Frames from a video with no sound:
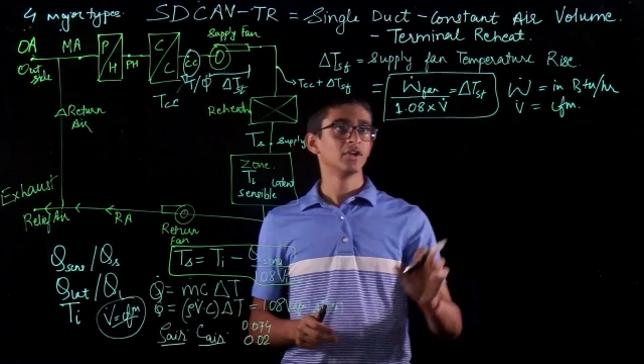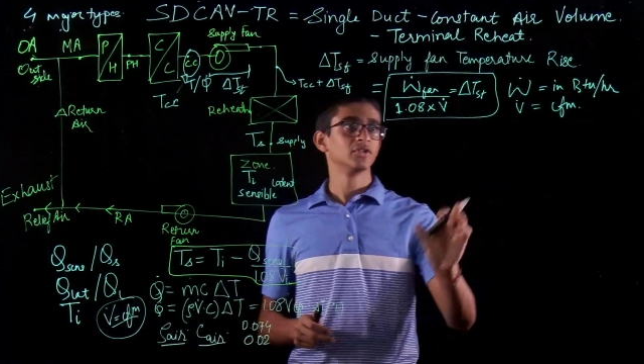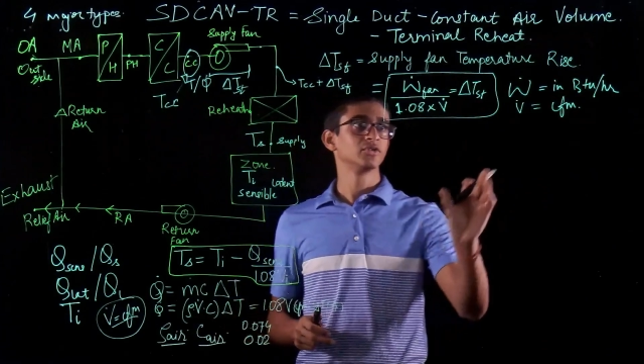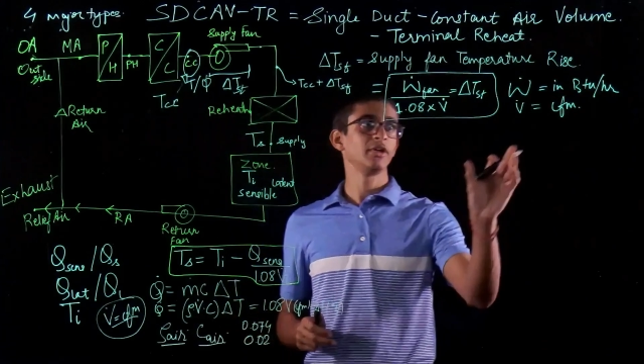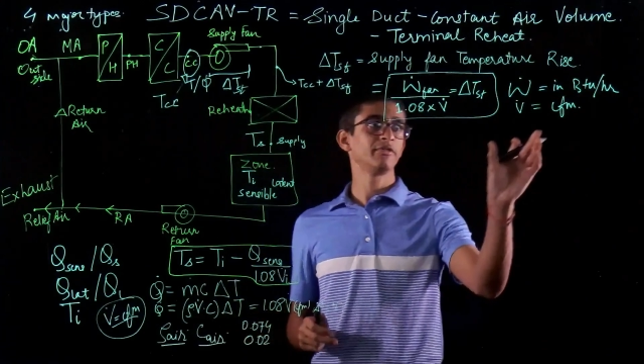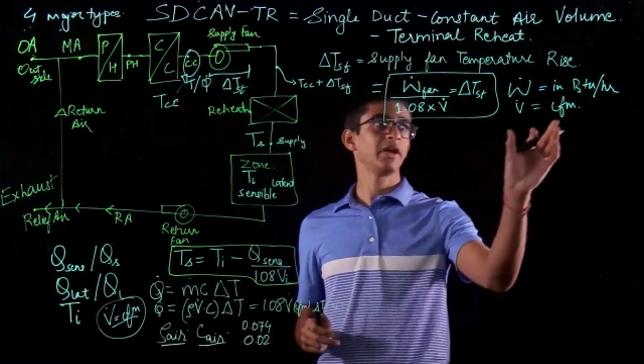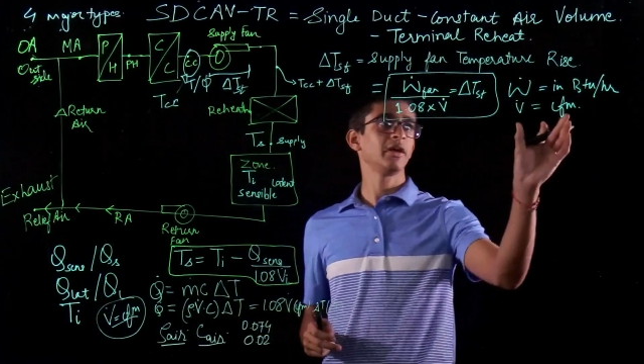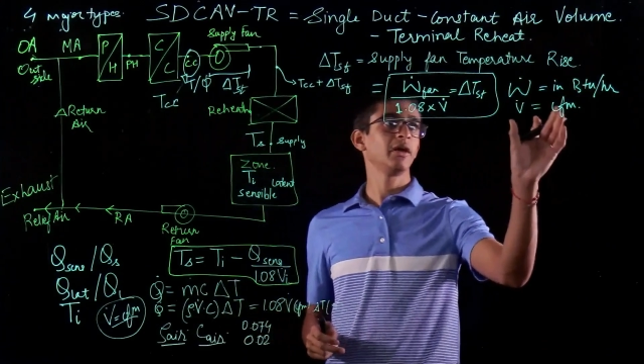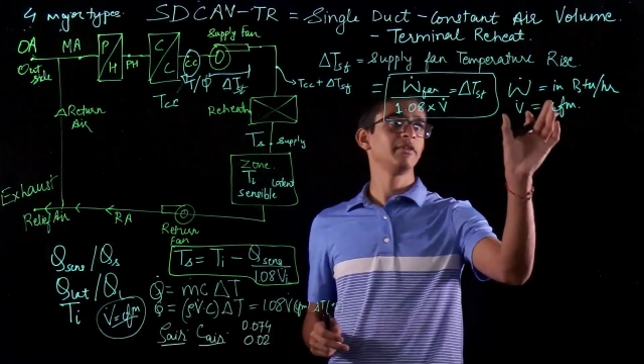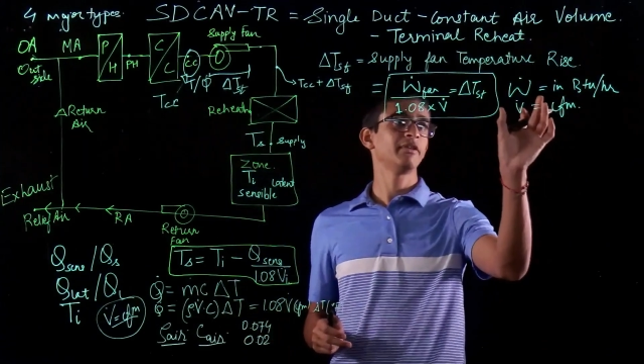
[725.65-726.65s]
So if
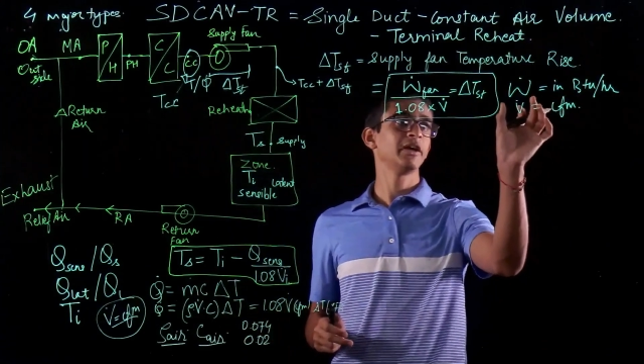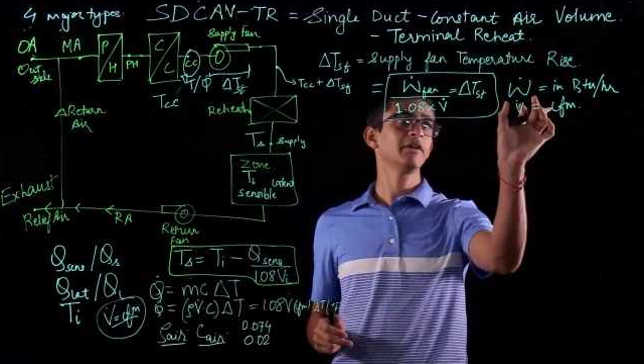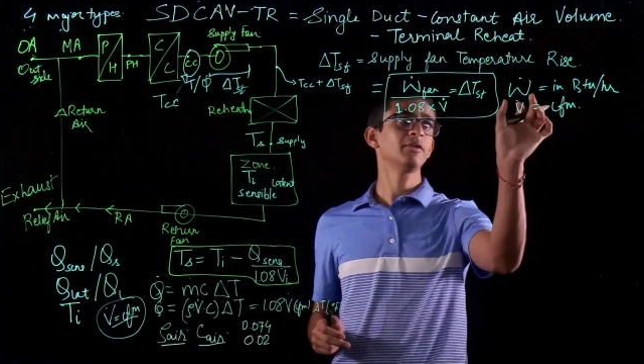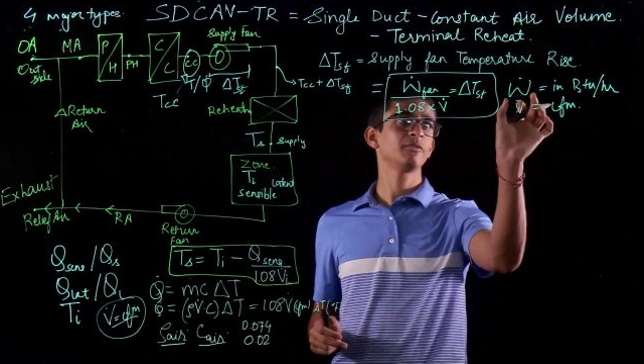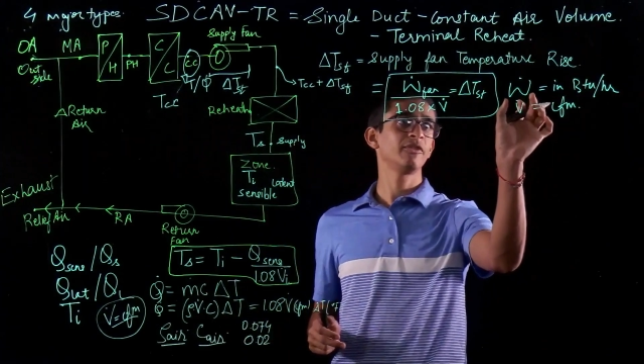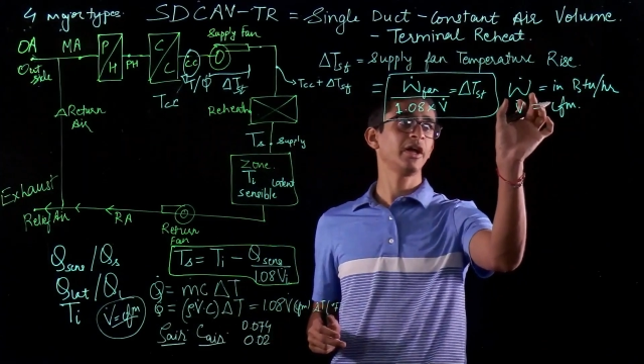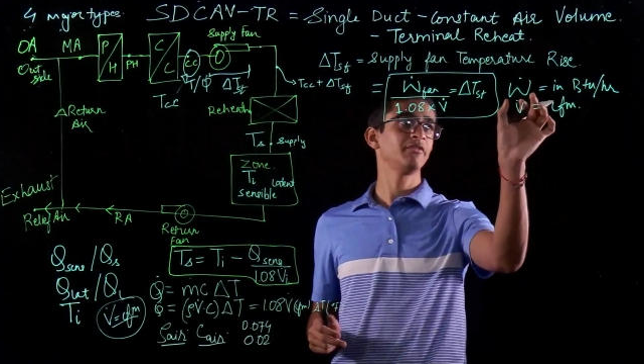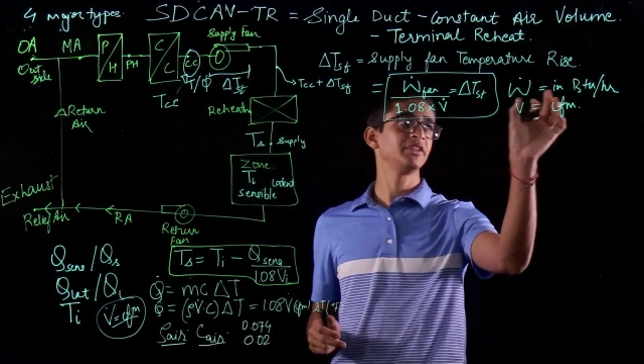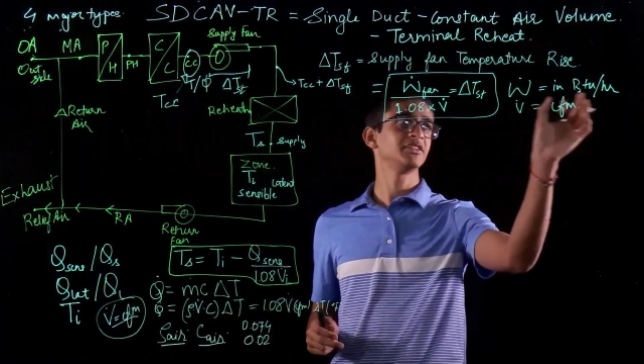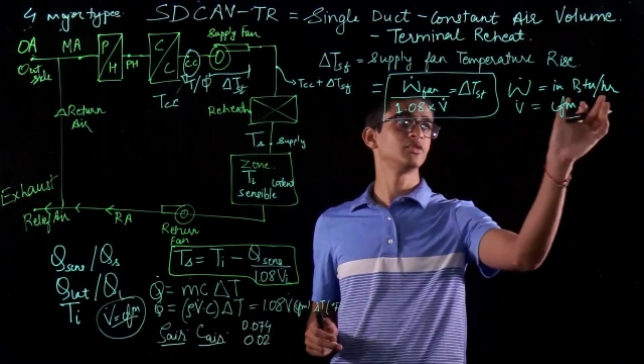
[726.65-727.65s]
I have a fan
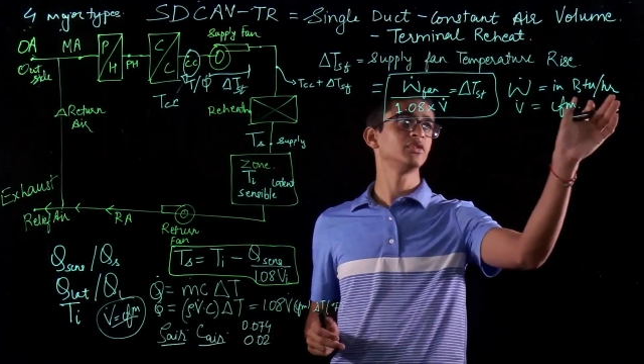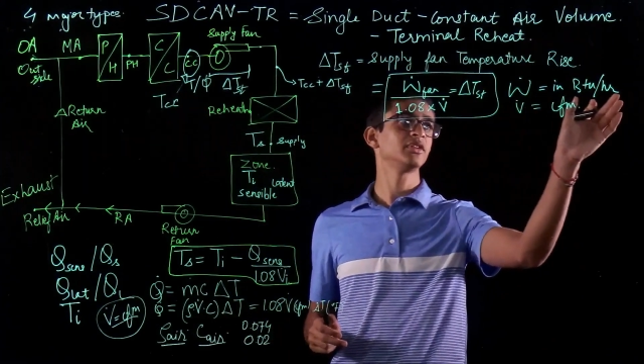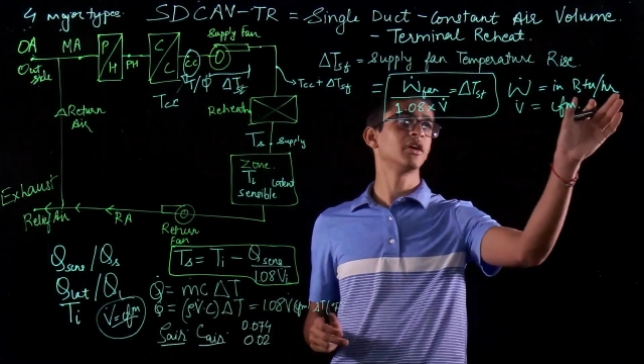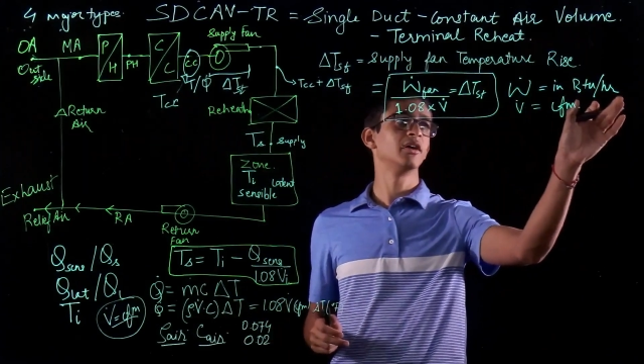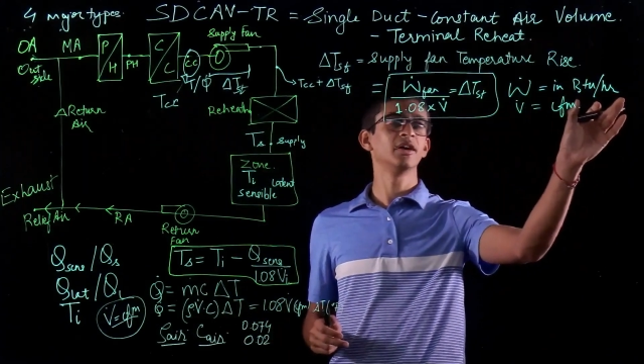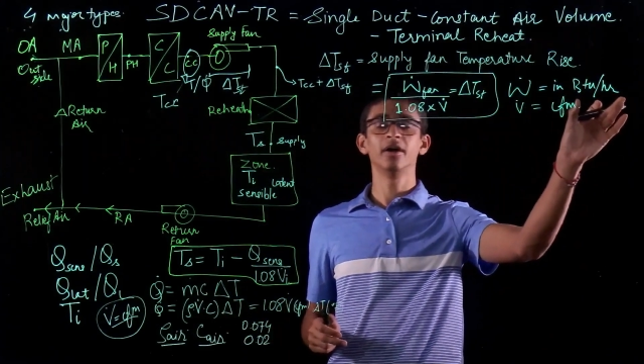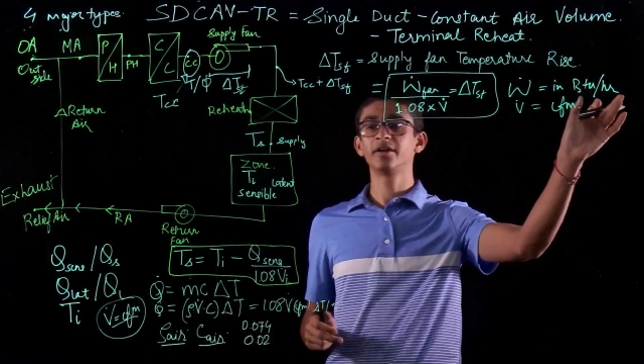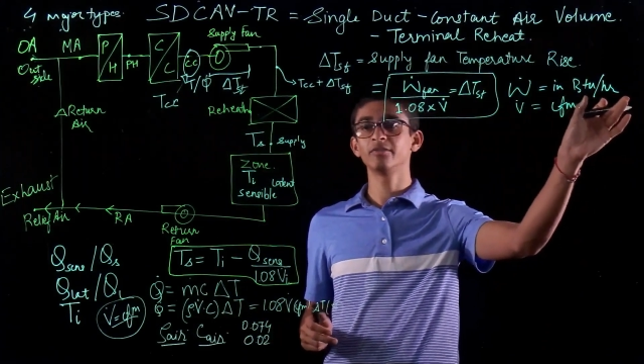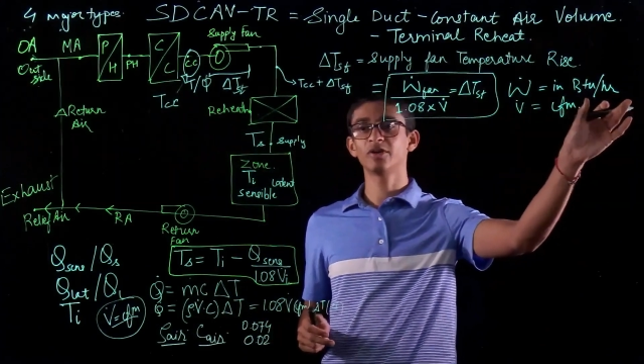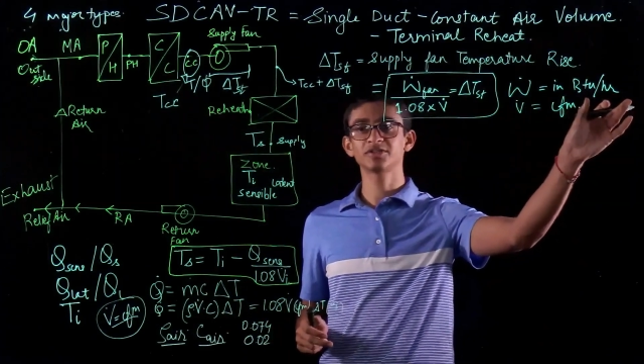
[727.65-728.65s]
which is using
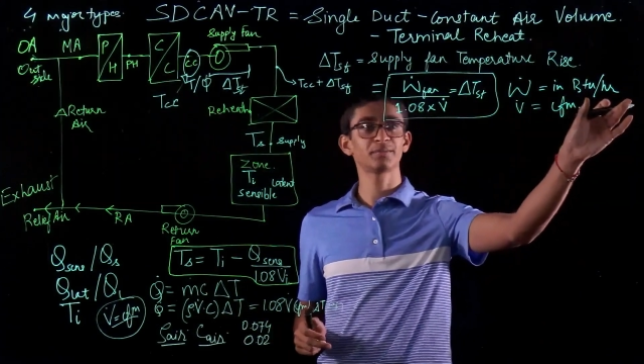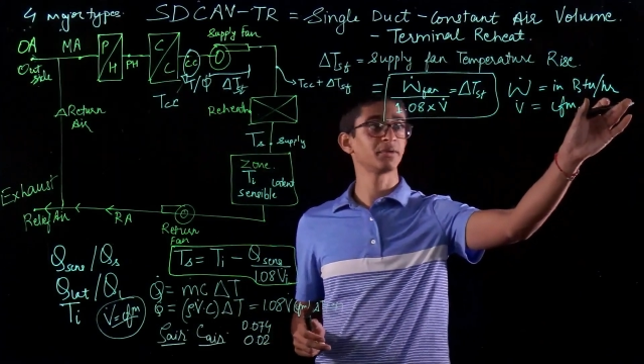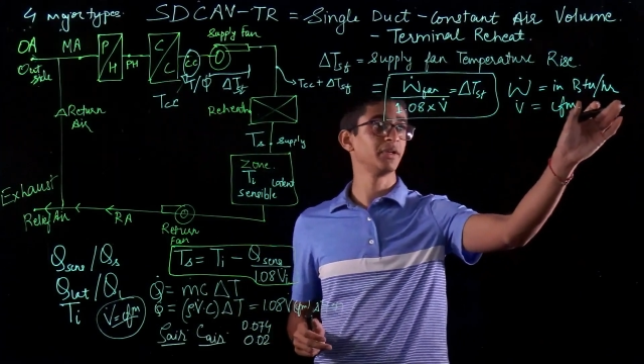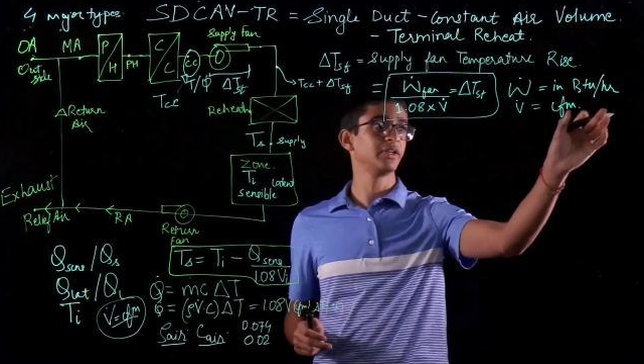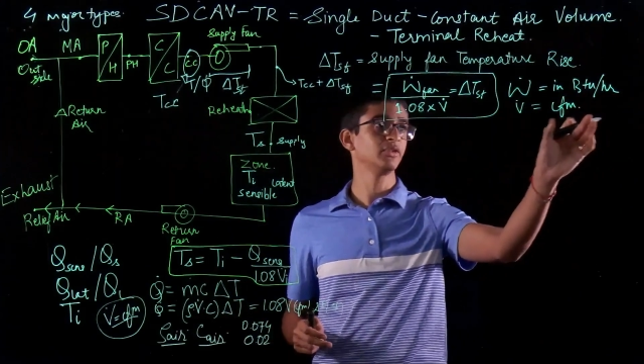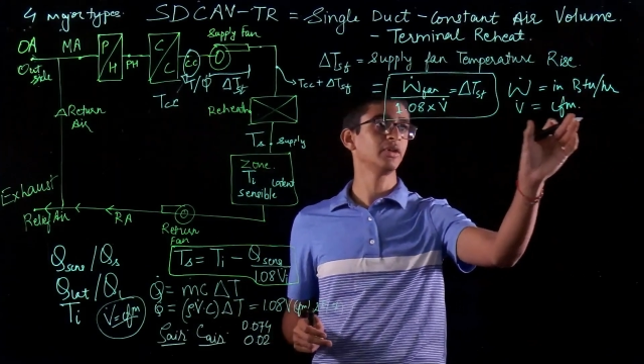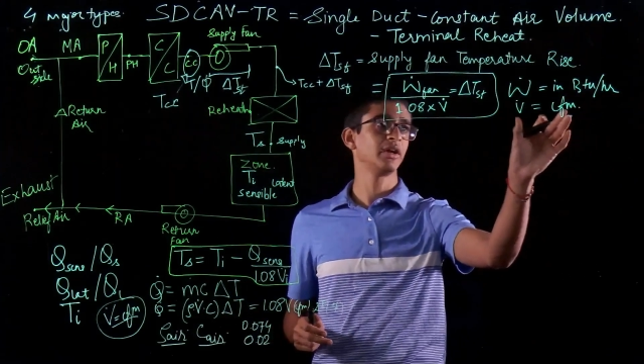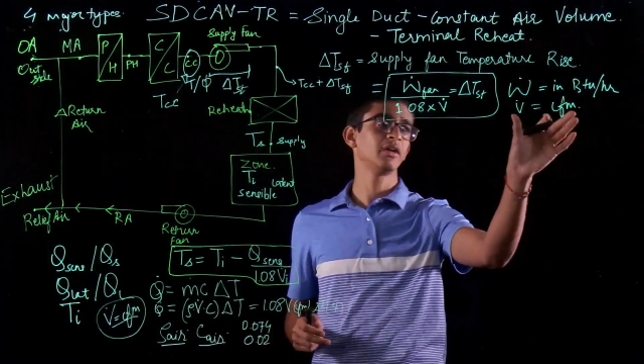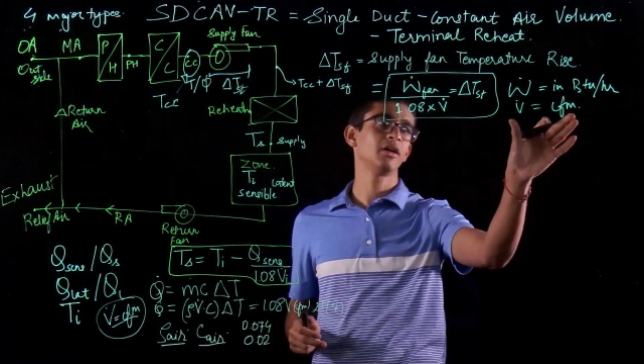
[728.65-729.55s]
100 watts per BTU and